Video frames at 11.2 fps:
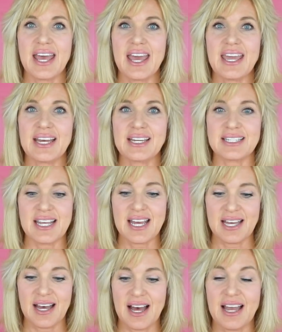And
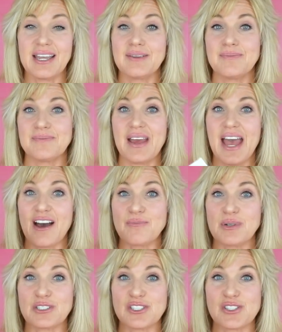I have
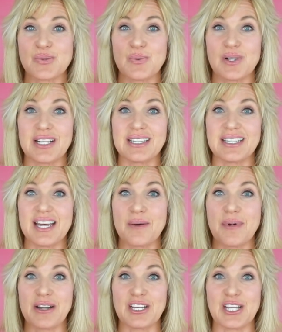purchased one
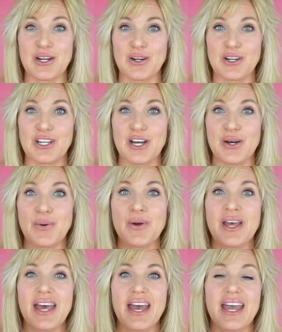about a year ago.
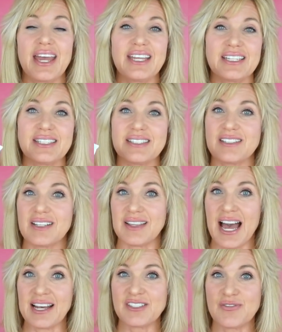It
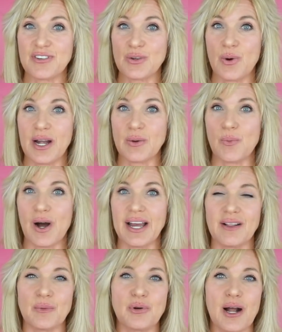lasts for quite a
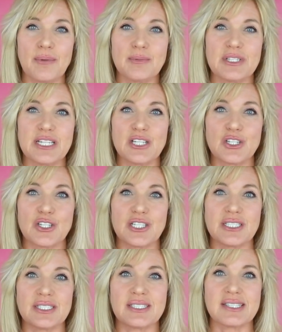while, probably a
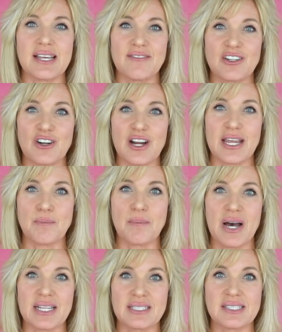good 7 or 8
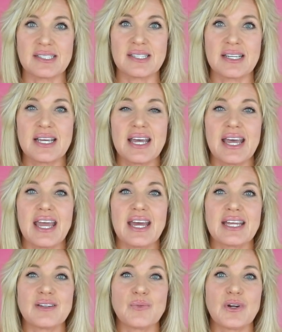months.
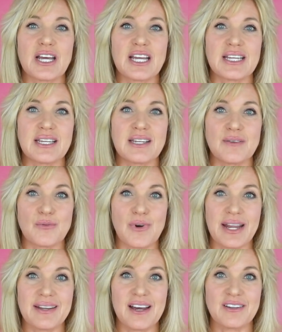And when I
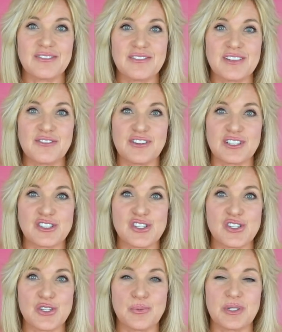ran out of the first
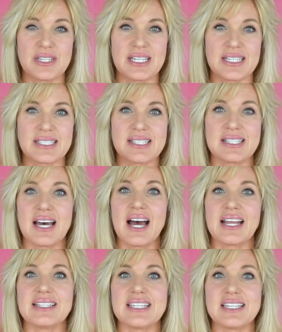tube of this, I
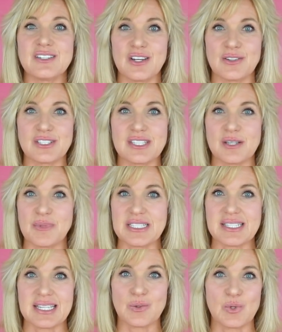did notice that my
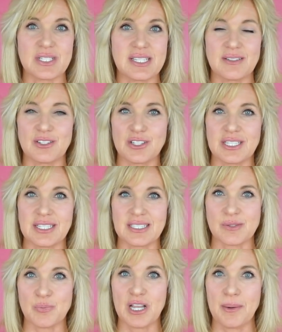skin wasn't looking
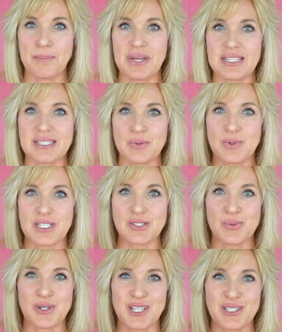as plump as it was
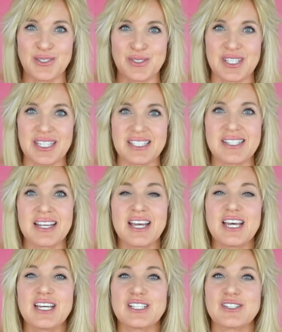when I used this.
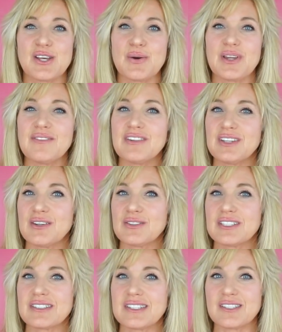So even though
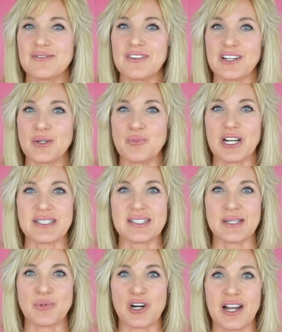this is a very
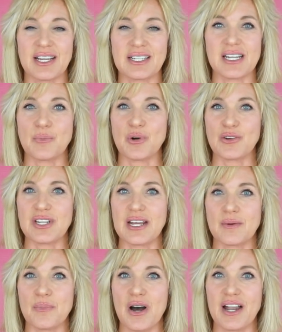pricey product, I broke down
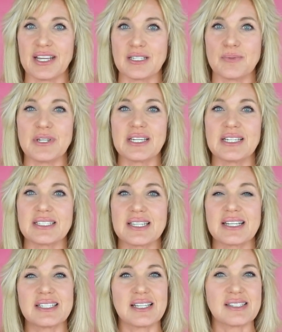and bought it because
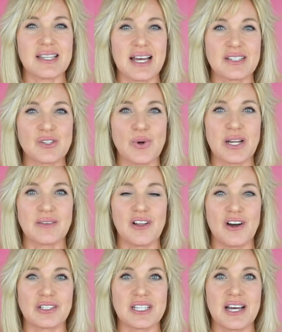it does last quite a
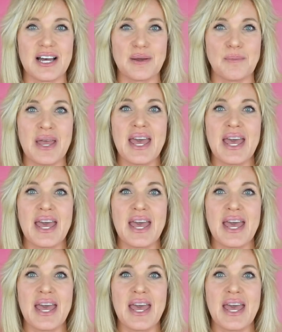long time